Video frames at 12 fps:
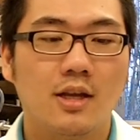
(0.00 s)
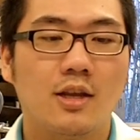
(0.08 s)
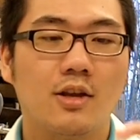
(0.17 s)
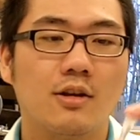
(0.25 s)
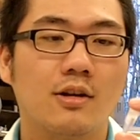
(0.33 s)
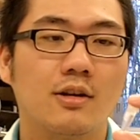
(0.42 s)

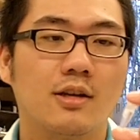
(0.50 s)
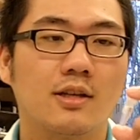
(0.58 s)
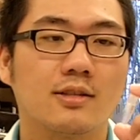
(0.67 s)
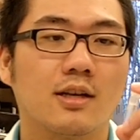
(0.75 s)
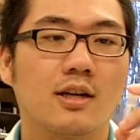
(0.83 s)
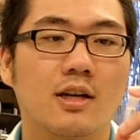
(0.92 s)
Here
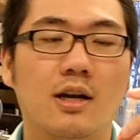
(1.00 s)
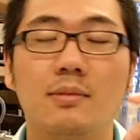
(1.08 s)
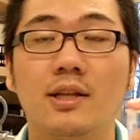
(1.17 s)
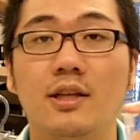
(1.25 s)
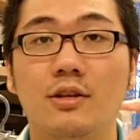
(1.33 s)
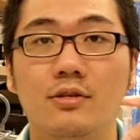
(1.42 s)
is a
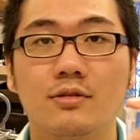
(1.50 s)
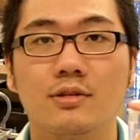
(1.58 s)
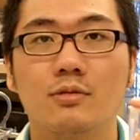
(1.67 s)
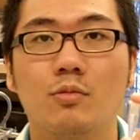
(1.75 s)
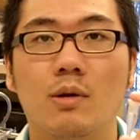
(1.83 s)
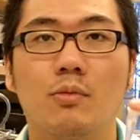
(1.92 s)
commonly
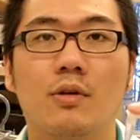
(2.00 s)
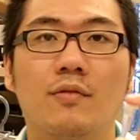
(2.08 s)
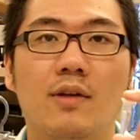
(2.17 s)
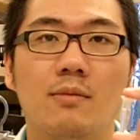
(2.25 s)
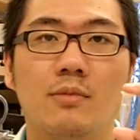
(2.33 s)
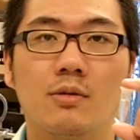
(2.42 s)
used
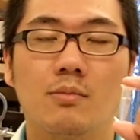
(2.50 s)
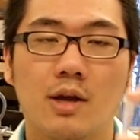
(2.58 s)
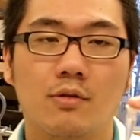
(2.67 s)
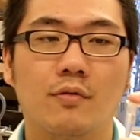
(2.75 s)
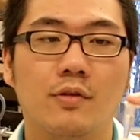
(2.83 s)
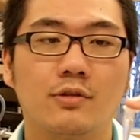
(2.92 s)
1.5mm
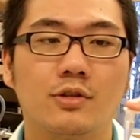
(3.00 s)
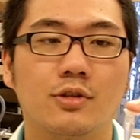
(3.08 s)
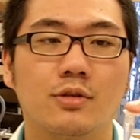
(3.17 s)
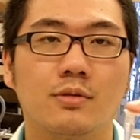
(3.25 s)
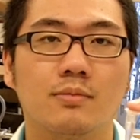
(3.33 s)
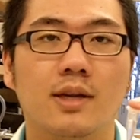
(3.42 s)
microfuge
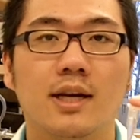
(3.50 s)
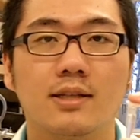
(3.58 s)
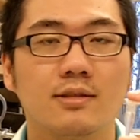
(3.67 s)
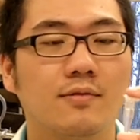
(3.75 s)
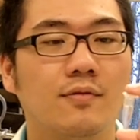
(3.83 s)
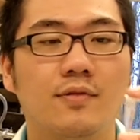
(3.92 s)
tube that